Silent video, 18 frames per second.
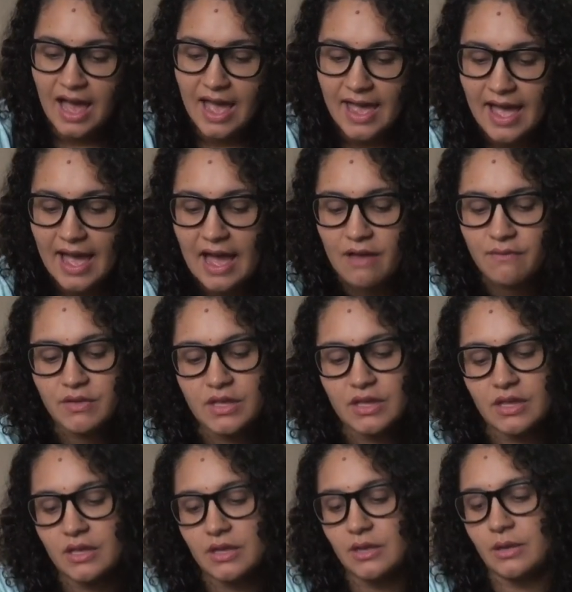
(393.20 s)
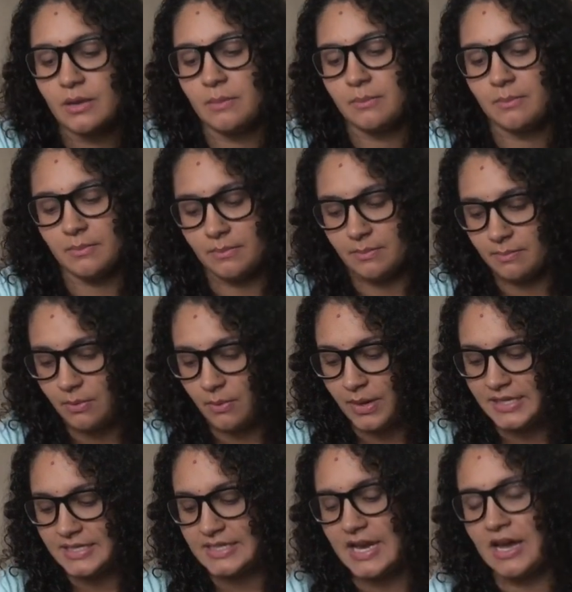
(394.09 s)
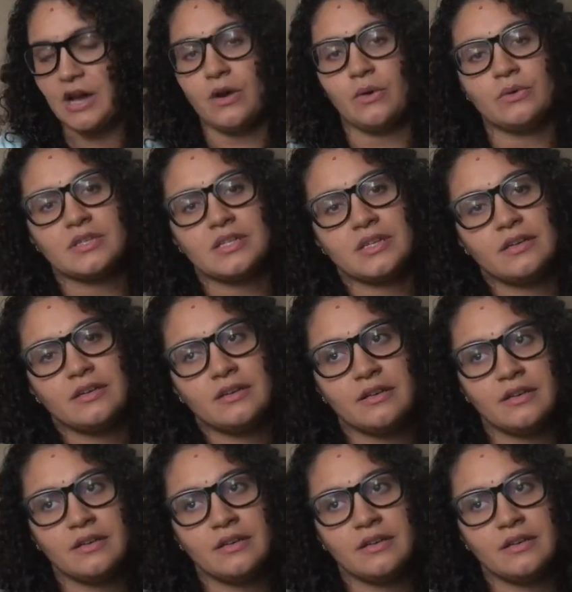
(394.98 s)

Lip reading: I have him point out,